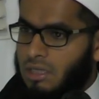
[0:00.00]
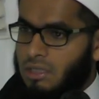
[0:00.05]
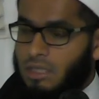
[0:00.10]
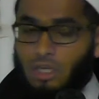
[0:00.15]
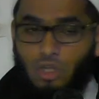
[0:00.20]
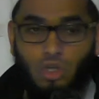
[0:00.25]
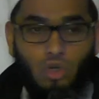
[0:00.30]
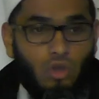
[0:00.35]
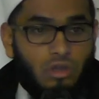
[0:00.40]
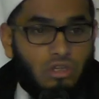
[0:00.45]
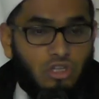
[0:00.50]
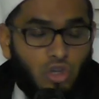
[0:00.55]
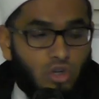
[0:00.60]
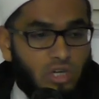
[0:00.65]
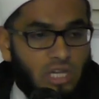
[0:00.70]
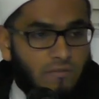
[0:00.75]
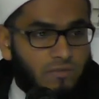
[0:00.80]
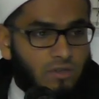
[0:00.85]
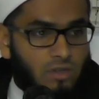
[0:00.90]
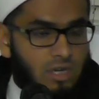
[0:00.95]
then you're
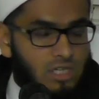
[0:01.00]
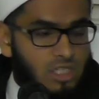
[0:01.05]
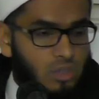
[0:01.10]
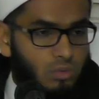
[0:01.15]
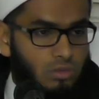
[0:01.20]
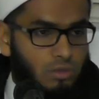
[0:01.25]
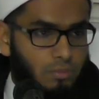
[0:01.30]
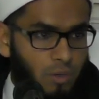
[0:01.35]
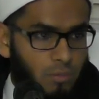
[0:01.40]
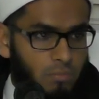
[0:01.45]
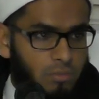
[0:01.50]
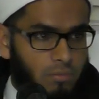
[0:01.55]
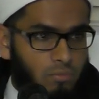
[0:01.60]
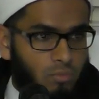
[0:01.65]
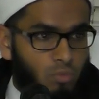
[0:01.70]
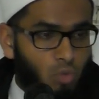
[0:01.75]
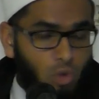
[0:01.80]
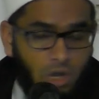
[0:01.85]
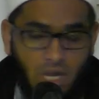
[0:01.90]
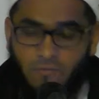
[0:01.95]
never going to deal with the
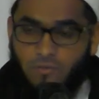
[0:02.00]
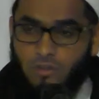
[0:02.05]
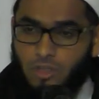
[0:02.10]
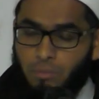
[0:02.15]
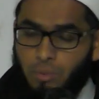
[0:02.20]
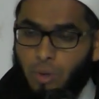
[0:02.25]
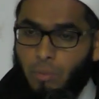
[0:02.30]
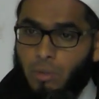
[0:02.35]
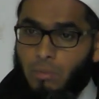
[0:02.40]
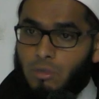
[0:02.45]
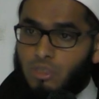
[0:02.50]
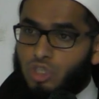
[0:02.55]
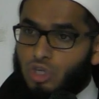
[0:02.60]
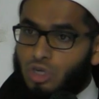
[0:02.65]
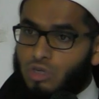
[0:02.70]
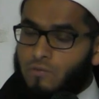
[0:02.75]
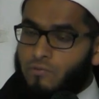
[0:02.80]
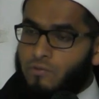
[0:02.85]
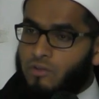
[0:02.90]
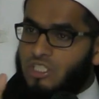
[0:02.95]
problem. Whatever the problem is, you
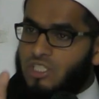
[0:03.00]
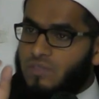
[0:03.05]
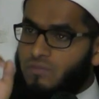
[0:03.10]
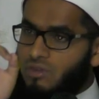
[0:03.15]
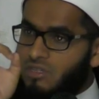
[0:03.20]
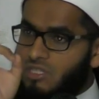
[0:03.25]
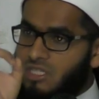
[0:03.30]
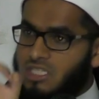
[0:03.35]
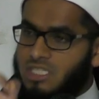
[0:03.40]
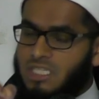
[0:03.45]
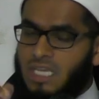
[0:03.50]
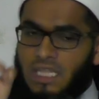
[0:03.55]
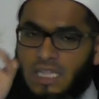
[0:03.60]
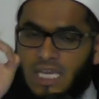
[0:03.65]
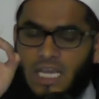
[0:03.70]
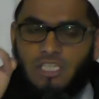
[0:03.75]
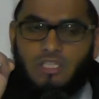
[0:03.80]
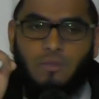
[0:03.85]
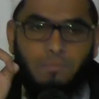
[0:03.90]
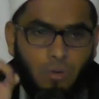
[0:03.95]
need to first of all see
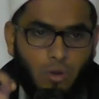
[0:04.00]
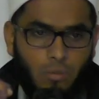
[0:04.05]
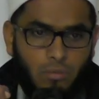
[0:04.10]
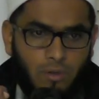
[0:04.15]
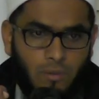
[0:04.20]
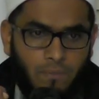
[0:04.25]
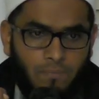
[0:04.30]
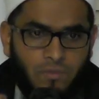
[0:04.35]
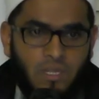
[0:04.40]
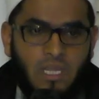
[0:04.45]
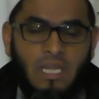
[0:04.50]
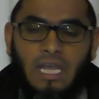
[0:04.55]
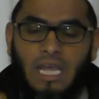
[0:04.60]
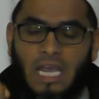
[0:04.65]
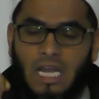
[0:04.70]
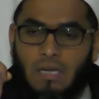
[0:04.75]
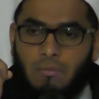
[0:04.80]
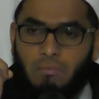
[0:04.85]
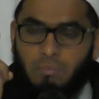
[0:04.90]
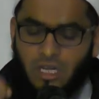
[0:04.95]
that it's a problem,
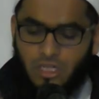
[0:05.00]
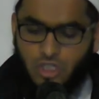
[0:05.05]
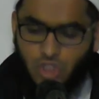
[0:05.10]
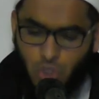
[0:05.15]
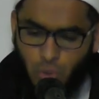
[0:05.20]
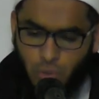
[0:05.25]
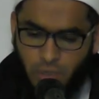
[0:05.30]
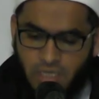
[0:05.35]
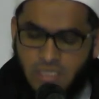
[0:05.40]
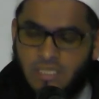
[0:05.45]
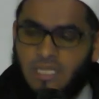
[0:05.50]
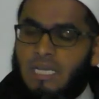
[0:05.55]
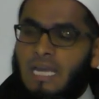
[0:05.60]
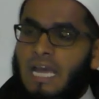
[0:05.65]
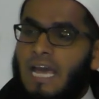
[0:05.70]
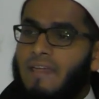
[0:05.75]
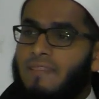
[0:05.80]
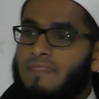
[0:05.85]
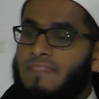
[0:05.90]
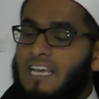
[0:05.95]
admit to it,
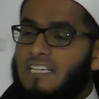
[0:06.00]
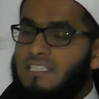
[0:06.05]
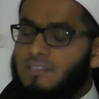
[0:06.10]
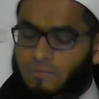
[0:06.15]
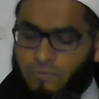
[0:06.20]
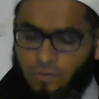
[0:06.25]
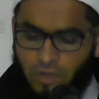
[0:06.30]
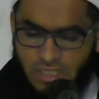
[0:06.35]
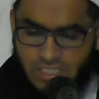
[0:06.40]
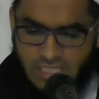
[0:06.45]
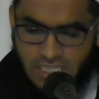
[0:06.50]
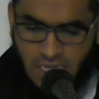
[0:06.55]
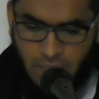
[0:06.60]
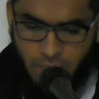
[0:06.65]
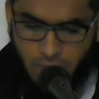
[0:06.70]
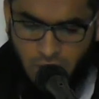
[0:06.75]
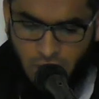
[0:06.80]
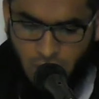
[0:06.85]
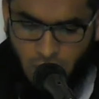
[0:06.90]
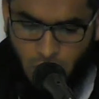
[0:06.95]
and that's the first
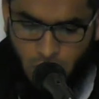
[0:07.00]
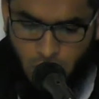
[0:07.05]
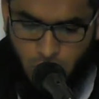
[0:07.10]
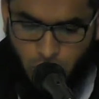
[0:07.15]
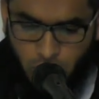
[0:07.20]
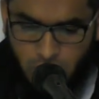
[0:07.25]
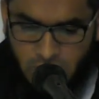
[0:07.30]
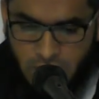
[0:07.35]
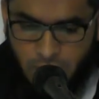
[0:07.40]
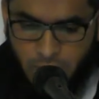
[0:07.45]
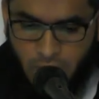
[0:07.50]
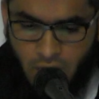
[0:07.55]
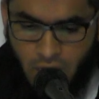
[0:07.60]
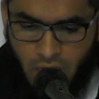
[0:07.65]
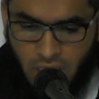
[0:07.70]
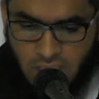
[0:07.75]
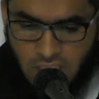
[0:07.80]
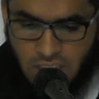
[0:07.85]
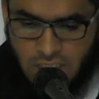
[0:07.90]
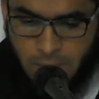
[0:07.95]
step. So it
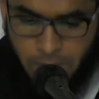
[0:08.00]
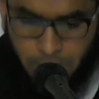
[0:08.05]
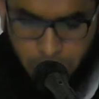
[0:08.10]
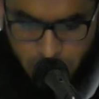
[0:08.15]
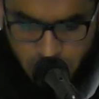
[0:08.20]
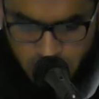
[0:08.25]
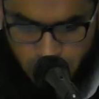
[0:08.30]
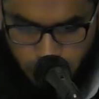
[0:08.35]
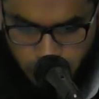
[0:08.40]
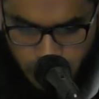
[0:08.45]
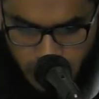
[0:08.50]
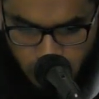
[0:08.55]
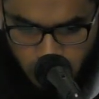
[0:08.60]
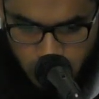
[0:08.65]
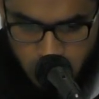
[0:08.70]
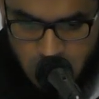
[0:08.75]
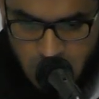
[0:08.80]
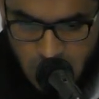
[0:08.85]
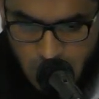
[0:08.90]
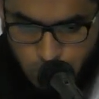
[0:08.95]
demands
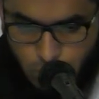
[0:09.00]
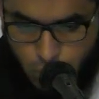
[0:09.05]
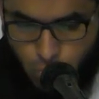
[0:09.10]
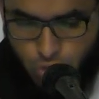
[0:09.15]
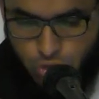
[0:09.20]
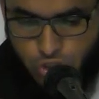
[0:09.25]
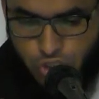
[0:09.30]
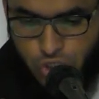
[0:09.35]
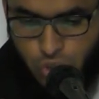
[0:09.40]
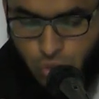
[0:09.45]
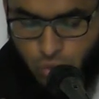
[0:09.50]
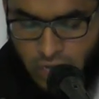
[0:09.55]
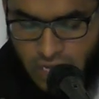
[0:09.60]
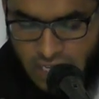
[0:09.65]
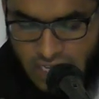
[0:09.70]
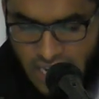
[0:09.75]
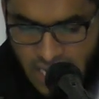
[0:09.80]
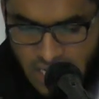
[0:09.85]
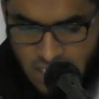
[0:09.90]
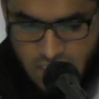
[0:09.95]
perseverance, emotional
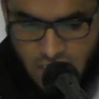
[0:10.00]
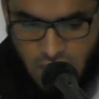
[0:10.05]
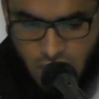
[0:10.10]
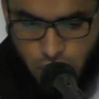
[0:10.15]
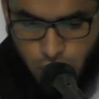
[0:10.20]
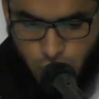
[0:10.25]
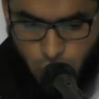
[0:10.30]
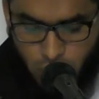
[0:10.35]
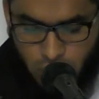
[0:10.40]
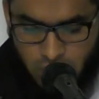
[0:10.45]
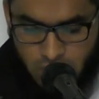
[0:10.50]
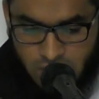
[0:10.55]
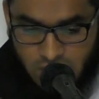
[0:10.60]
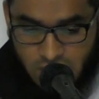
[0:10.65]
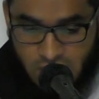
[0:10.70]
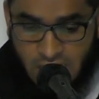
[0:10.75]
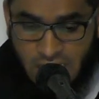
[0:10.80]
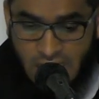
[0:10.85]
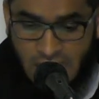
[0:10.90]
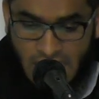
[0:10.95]
and intellectual
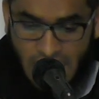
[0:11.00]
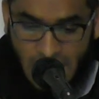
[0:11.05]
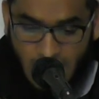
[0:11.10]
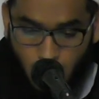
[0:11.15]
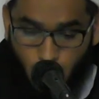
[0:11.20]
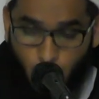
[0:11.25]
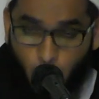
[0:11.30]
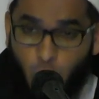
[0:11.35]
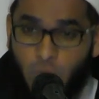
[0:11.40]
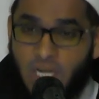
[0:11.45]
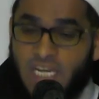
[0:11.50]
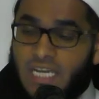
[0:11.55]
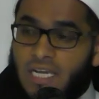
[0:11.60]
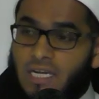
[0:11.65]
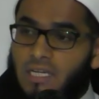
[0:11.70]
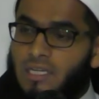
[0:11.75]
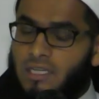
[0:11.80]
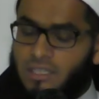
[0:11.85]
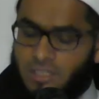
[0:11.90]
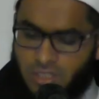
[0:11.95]
honesty, and
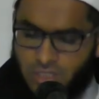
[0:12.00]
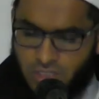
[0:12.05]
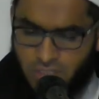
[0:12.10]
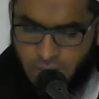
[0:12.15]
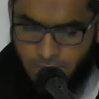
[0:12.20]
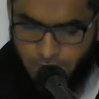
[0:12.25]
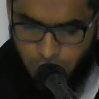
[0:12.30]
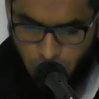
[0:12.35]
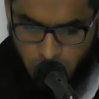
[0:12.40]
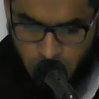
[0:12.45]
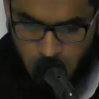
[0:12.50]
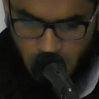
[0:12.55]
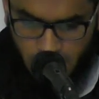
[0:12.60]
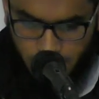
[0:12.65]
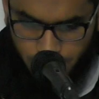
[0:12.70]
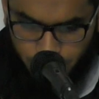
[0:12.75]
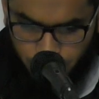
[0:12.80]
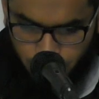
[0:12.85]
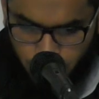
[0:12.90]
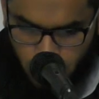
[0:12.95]
willingness,
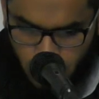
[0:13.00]
okay?